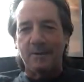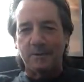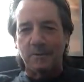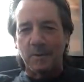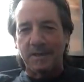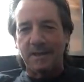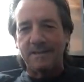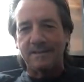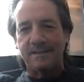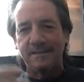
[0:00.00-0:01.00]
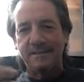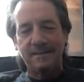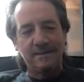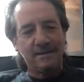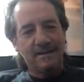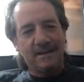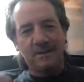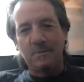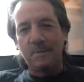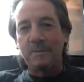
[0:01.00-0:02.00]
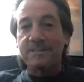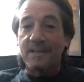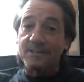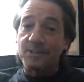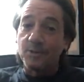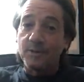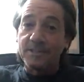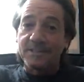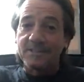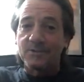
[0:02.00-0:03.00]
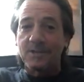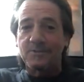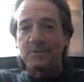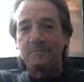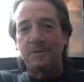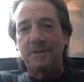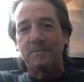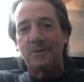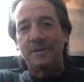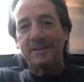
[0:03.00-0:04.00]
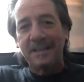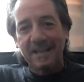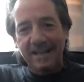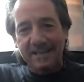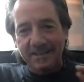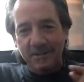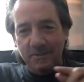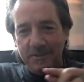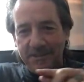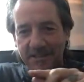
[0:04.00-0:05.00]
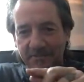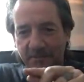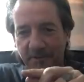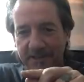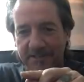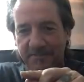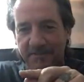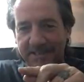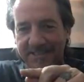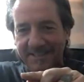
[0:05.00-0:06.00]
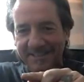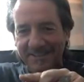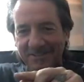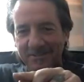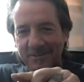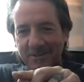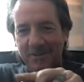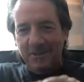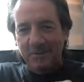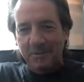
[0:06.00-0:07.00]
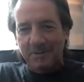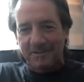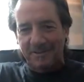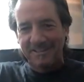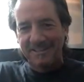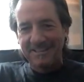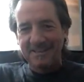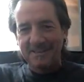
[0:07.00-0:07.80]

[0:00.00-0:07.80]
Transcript: at the weekend and we'd be telling stories in the dressing room Monday morning and you'd always see Frank's feet under the cubicle. So